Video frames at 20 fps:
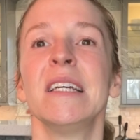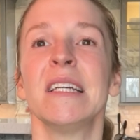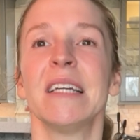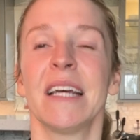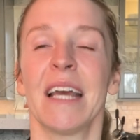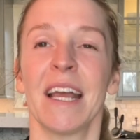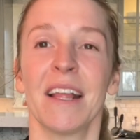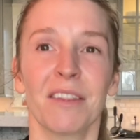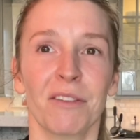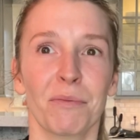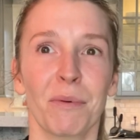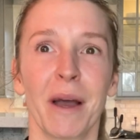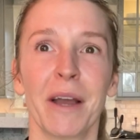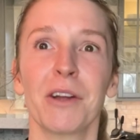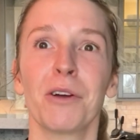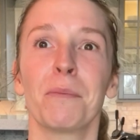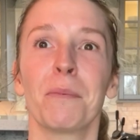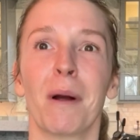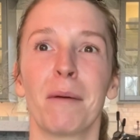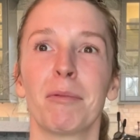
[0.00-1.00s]
hence why
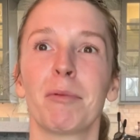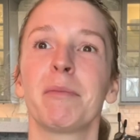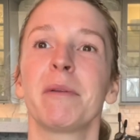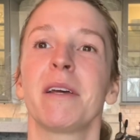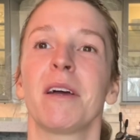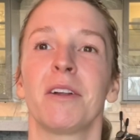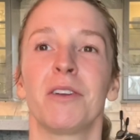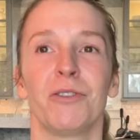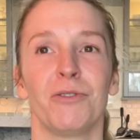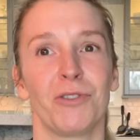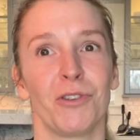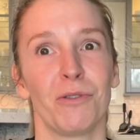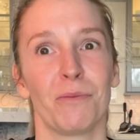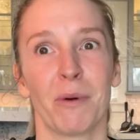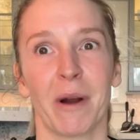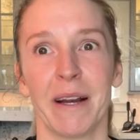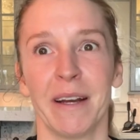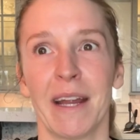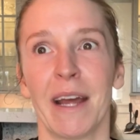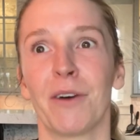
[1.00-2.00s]
you're probably on YouTube
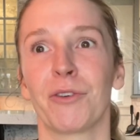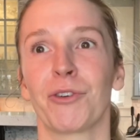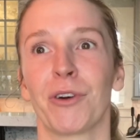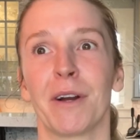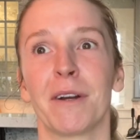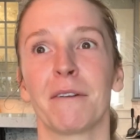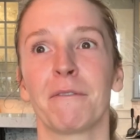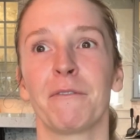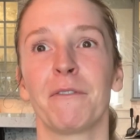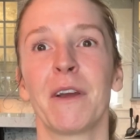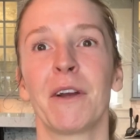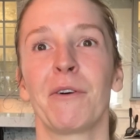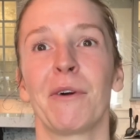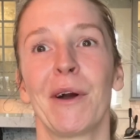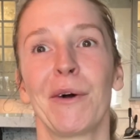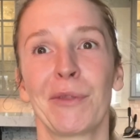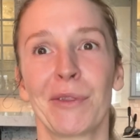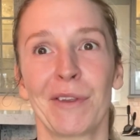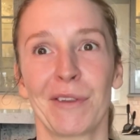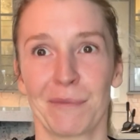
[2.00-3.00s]
right now trying to figure
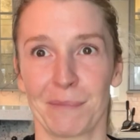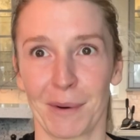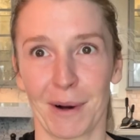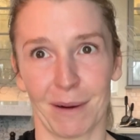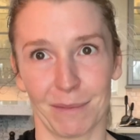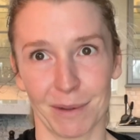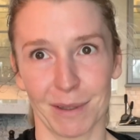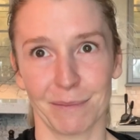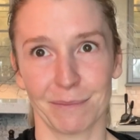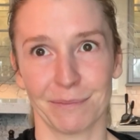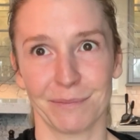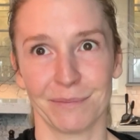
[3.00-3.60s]
out this problem.